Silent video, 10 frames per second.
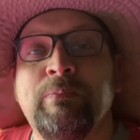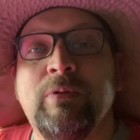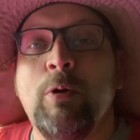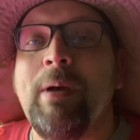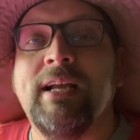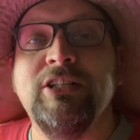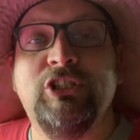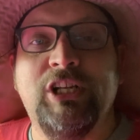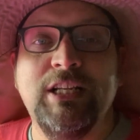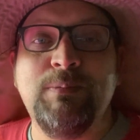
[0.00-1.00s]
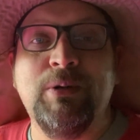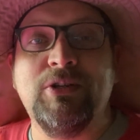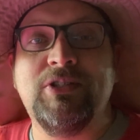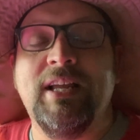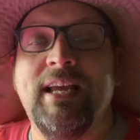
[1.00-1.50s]
you know, back in
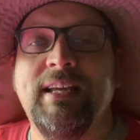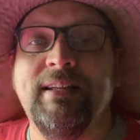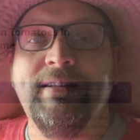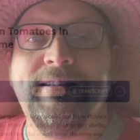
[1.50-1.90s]
Shakespeare's day,